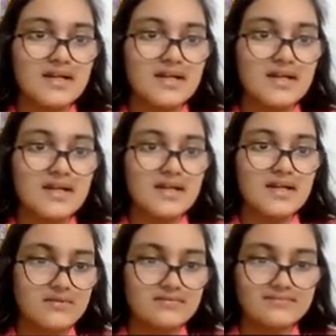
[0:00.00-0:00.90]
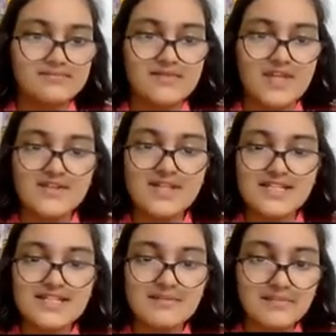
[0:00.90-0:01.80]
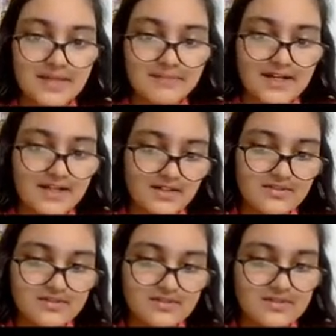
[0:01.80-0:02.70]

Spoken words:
Now, as you can see, it's a bit bigger now.